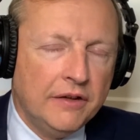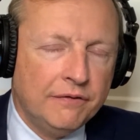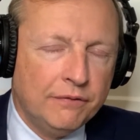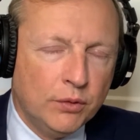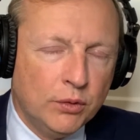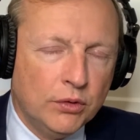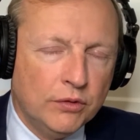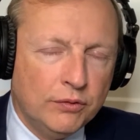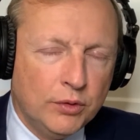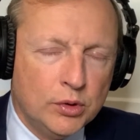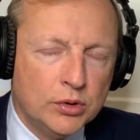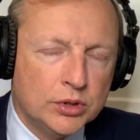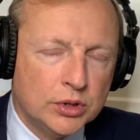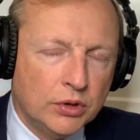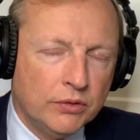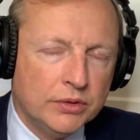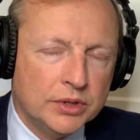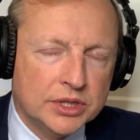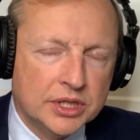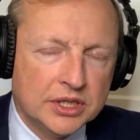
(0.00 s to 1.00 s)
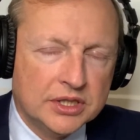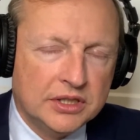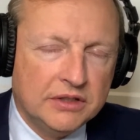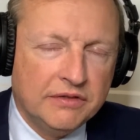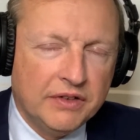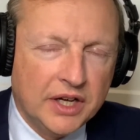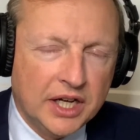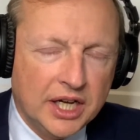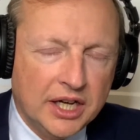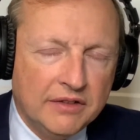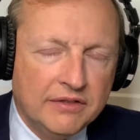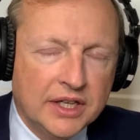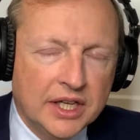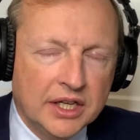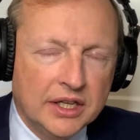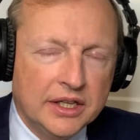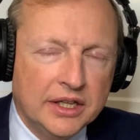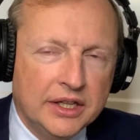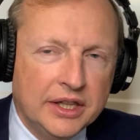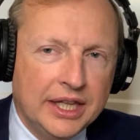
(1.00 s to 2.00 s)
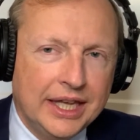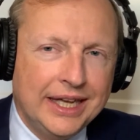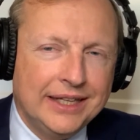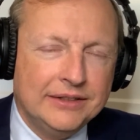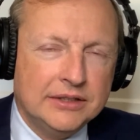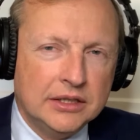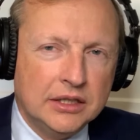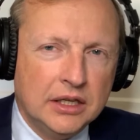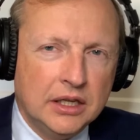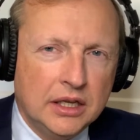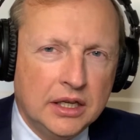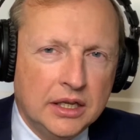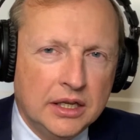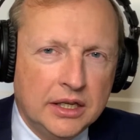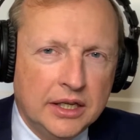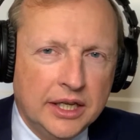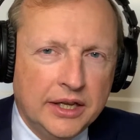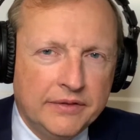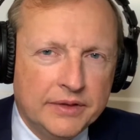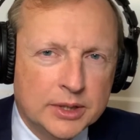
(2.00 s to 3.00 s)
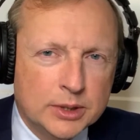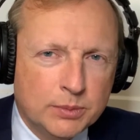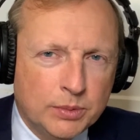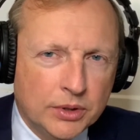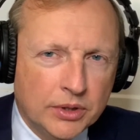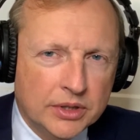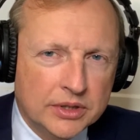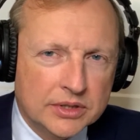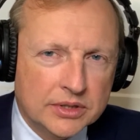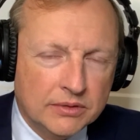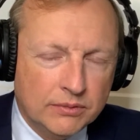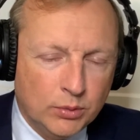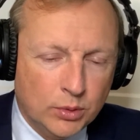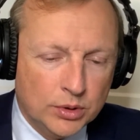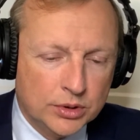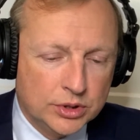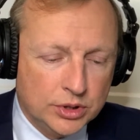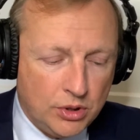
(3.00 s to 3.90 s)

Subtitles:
for folks over 65 that have experienced divorce.